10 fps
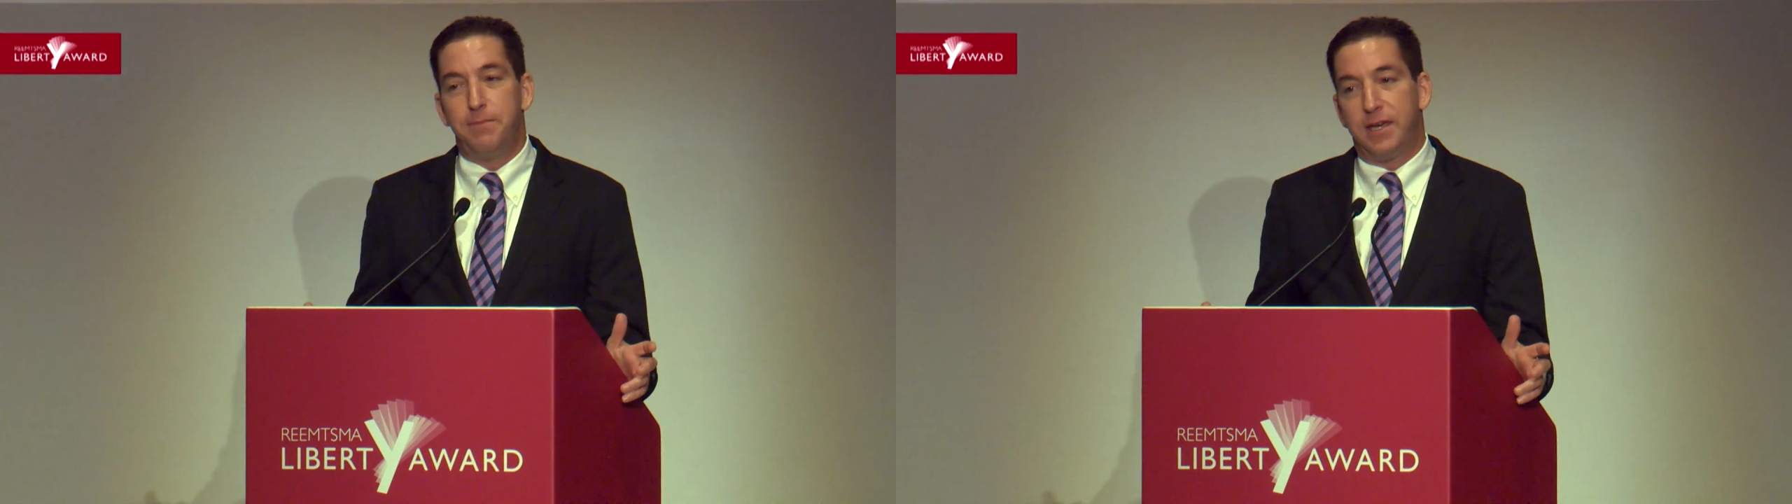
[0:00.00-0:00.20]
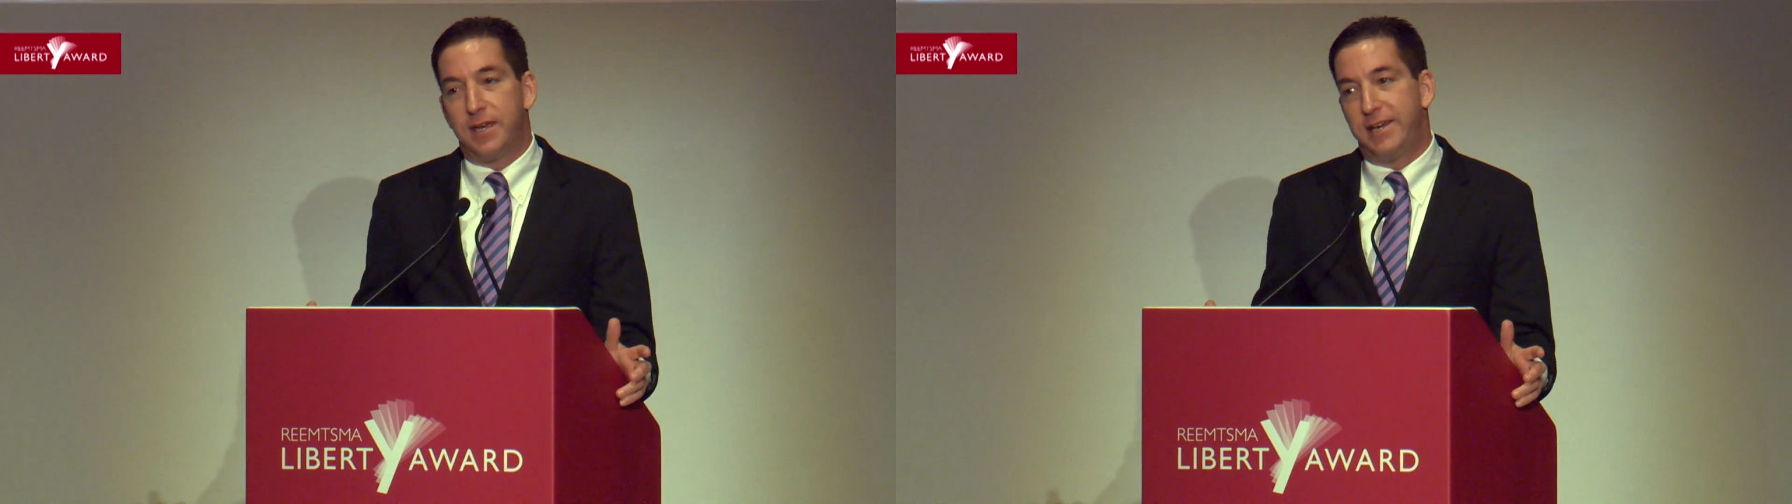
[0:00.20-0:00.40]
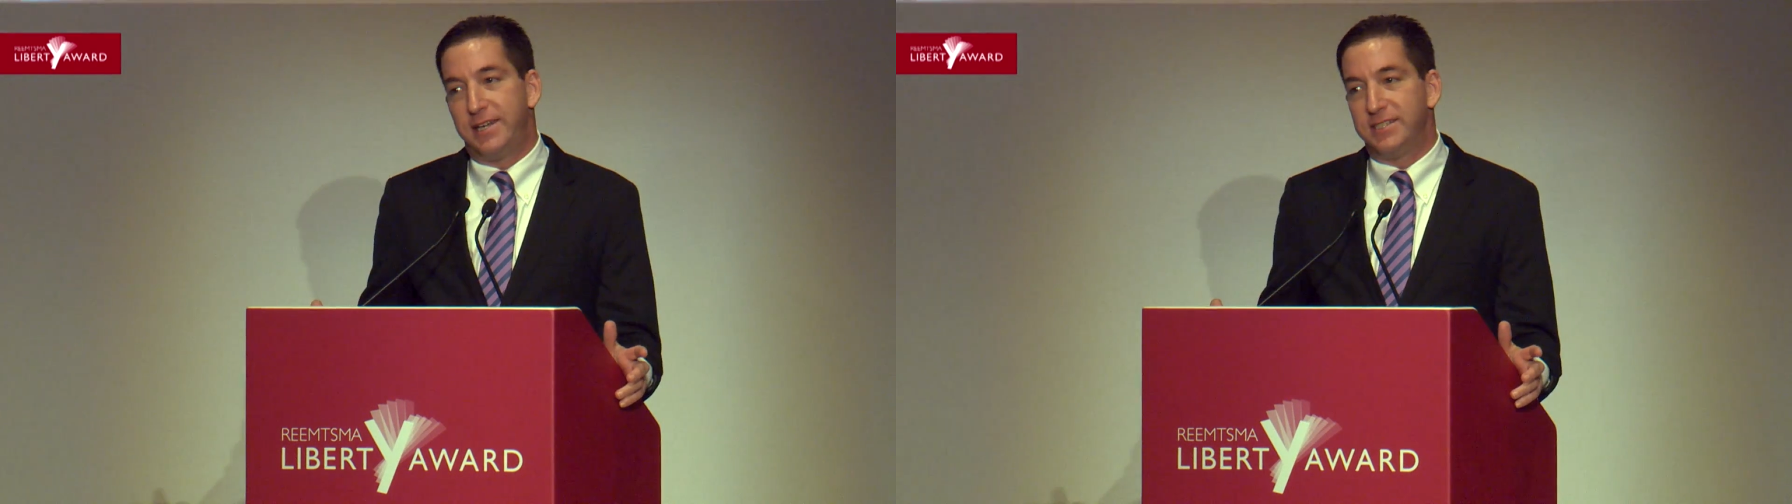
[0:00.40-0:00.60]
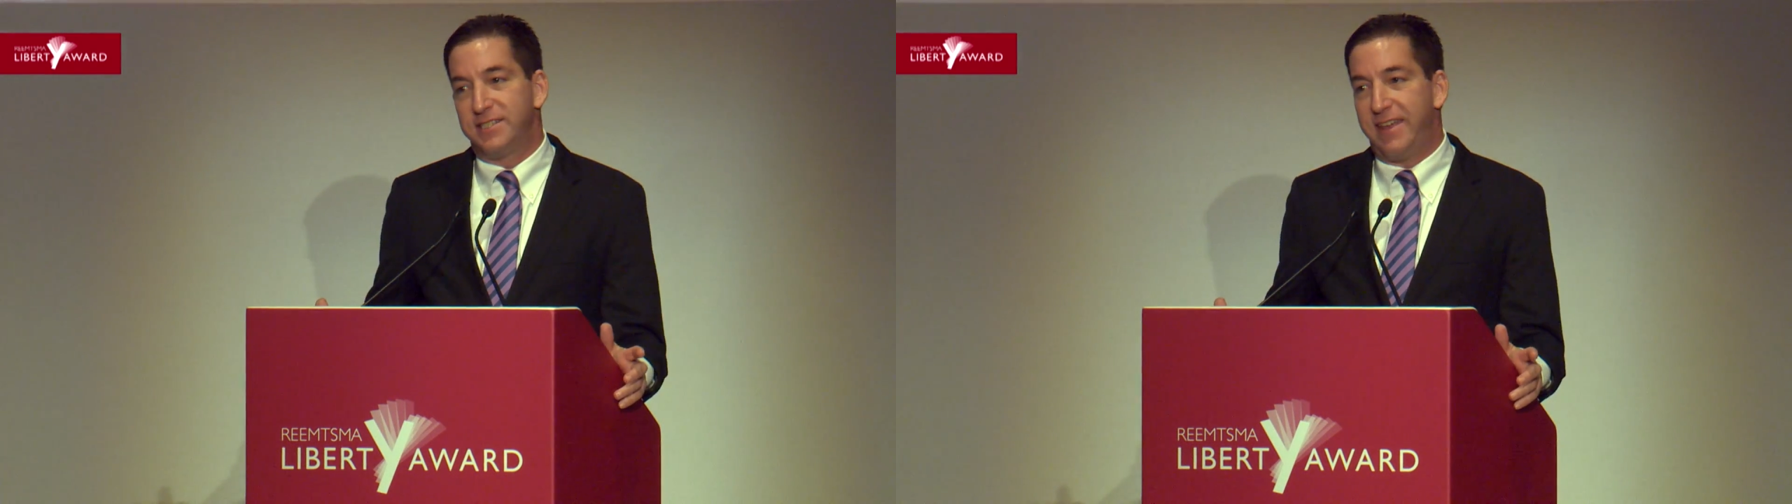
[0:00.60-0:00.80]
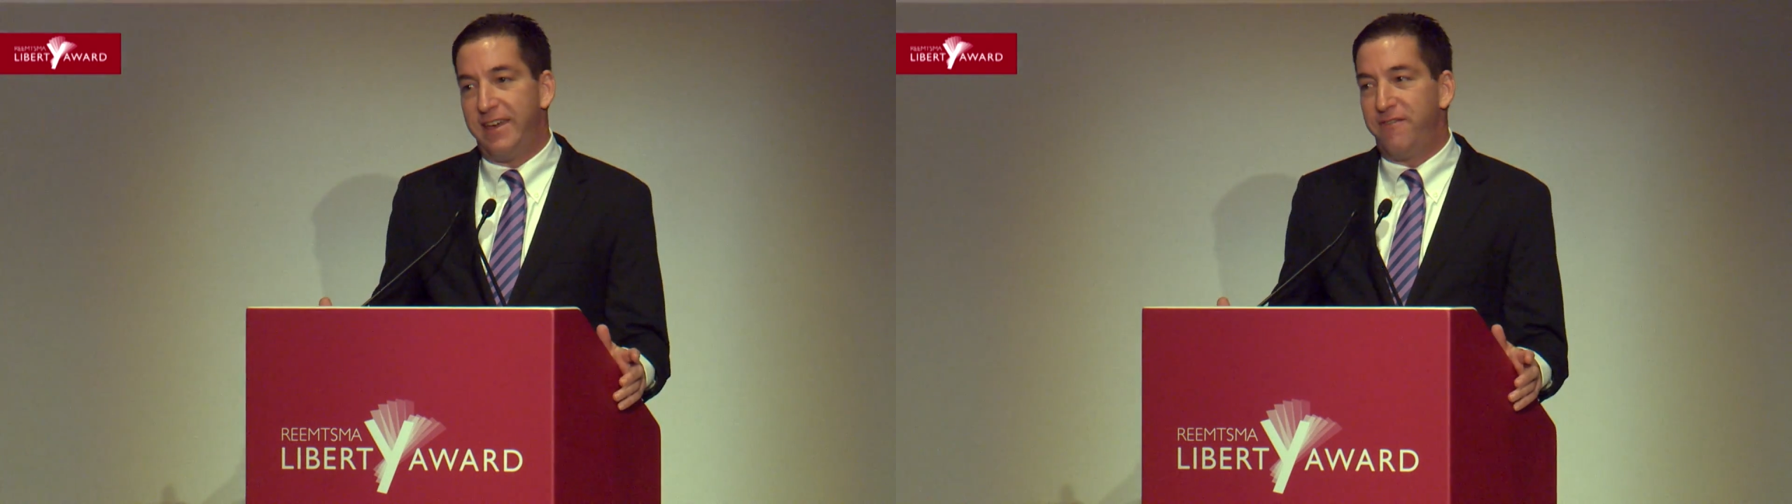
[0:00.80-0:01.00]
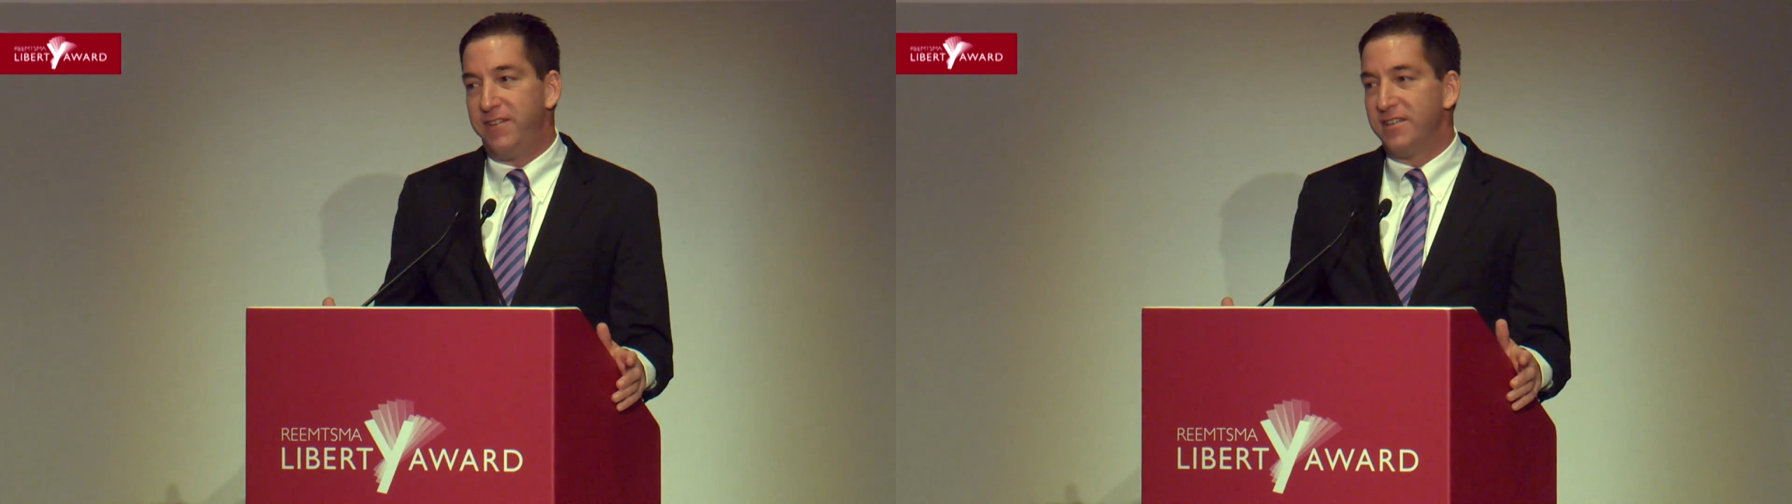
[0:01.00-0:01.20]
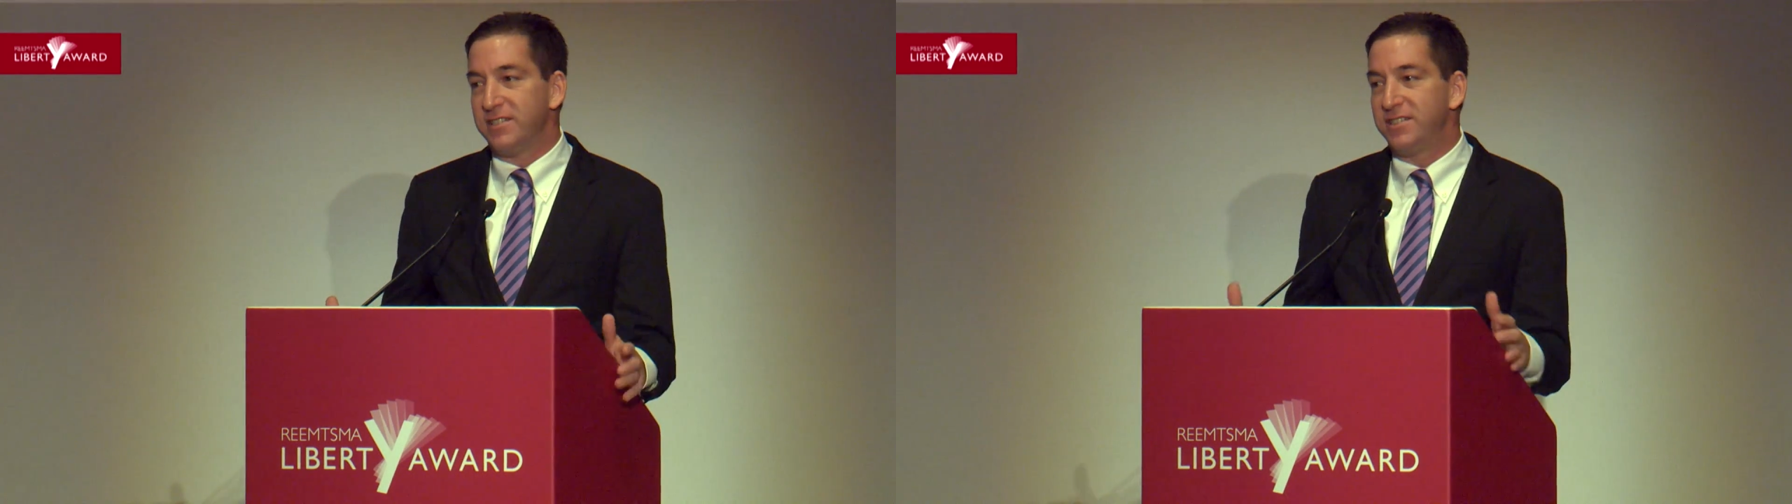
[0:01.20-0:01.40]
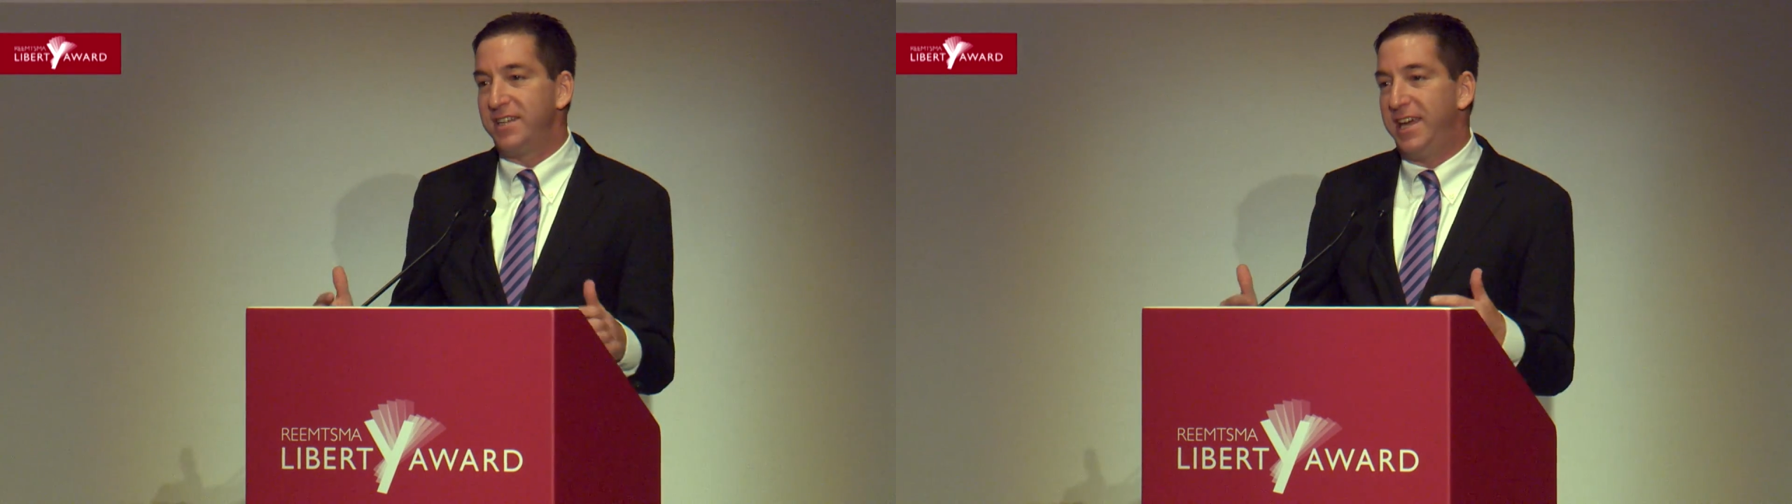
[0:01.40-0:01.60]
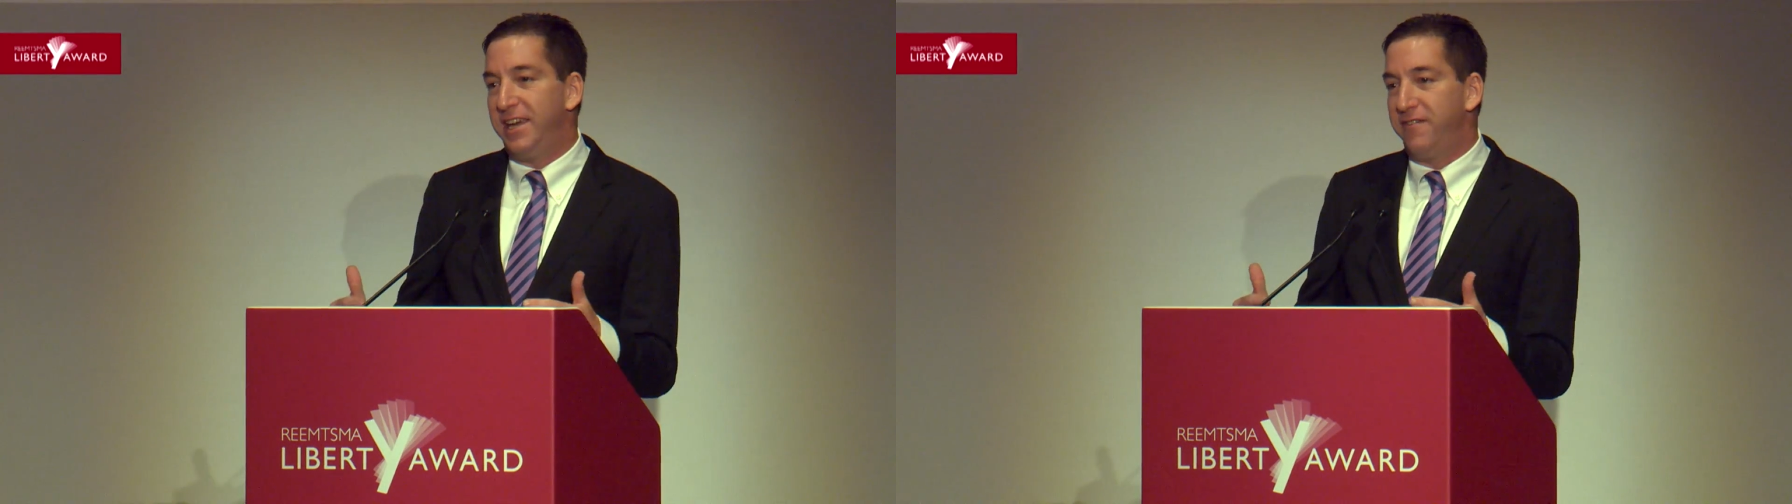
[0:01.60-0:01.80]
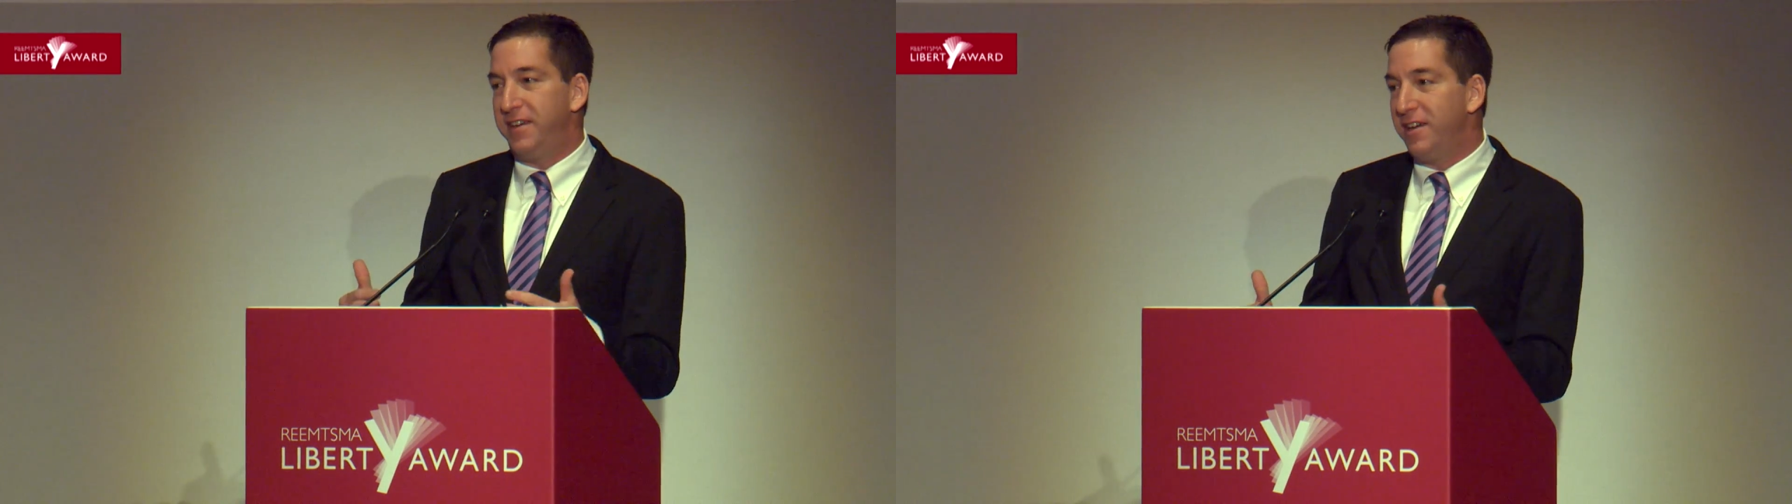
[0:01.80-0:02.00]
because they feel
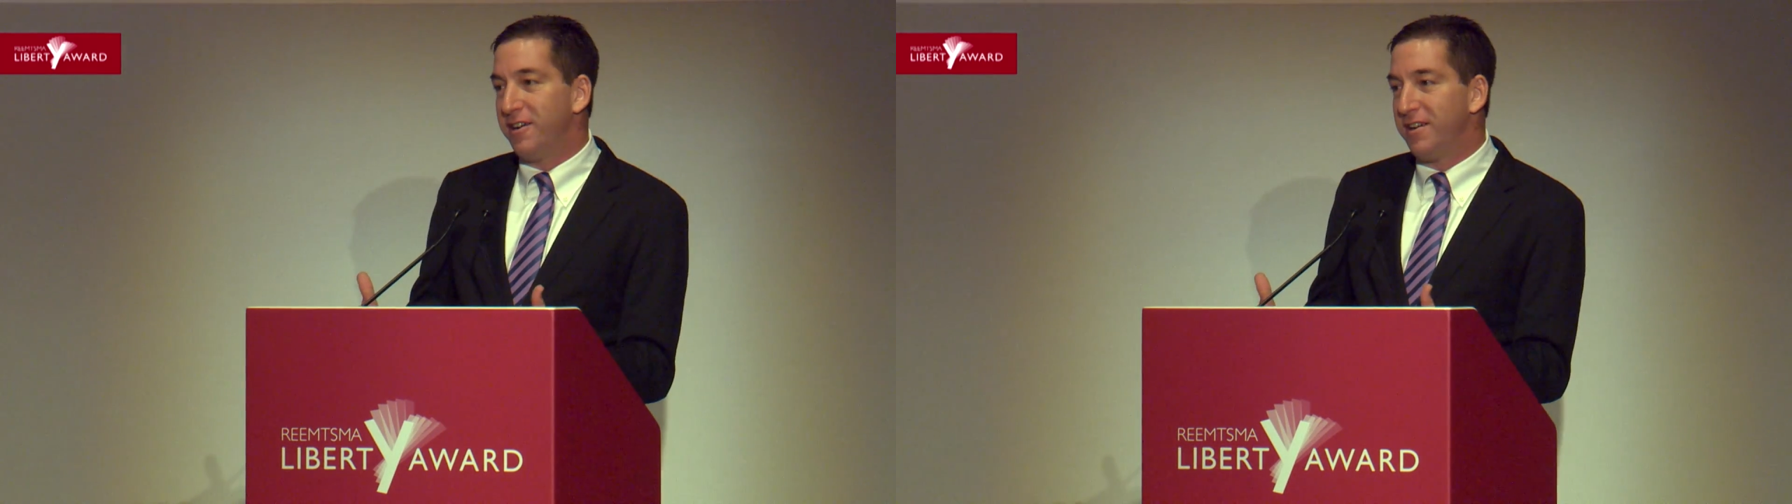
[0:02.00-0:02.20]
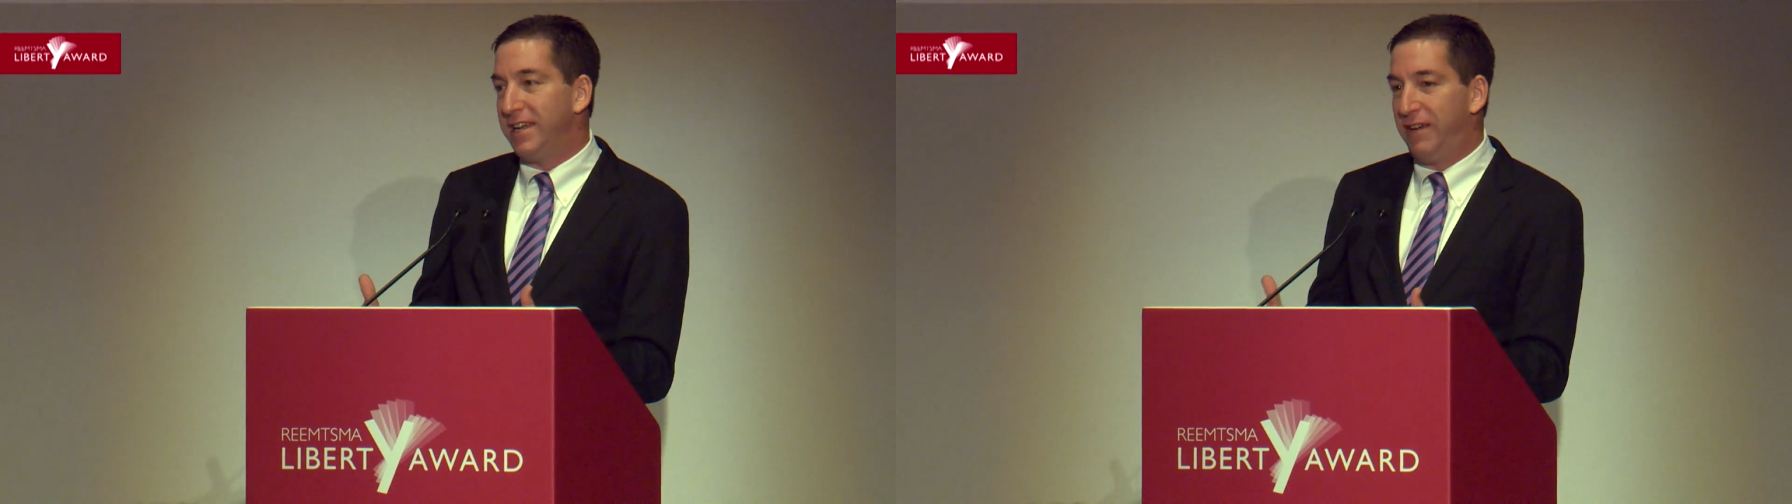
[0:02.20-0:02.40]
safe here,